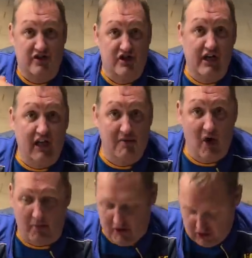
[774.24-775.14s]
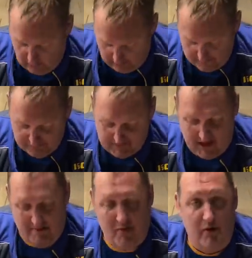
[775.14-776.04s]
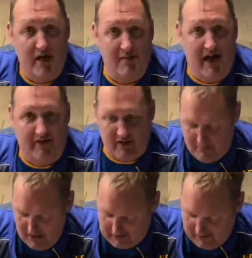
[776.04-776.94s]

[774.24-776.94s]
to tingle a bit on my tongue. I'm a bit worried about this burger